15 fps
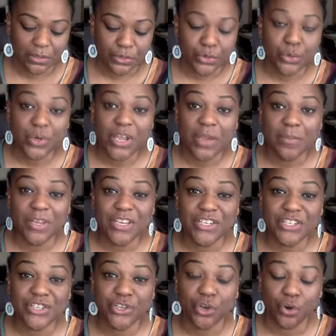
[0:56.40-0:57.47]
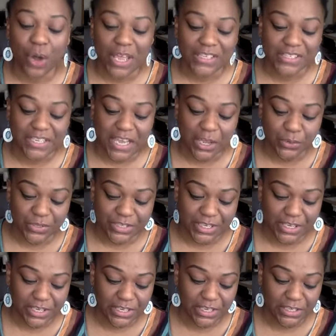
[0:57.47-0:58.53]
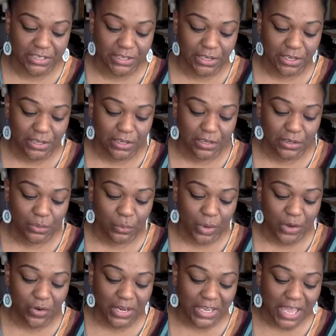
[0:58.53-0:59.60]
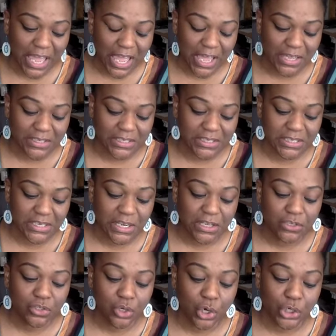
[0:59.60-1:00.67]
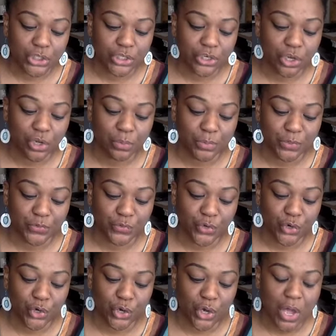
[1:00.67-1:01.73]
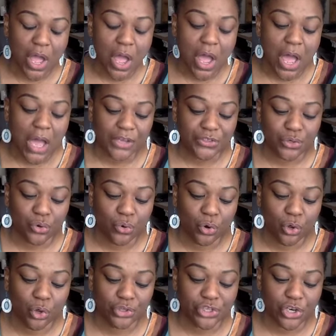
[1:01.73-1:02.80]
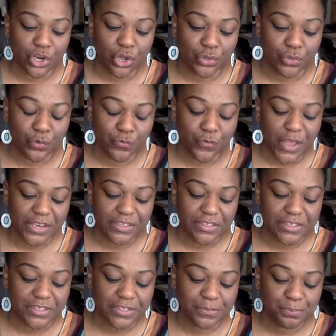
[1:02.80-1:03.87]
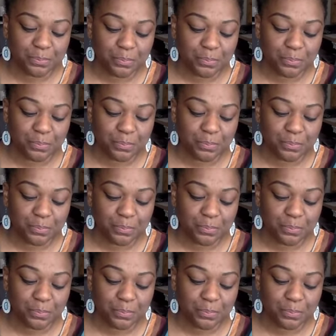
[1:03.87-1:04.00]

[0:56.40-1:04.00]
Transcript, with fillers: Threw him into the grass outside, where a cat, not long before, had crawled along the fence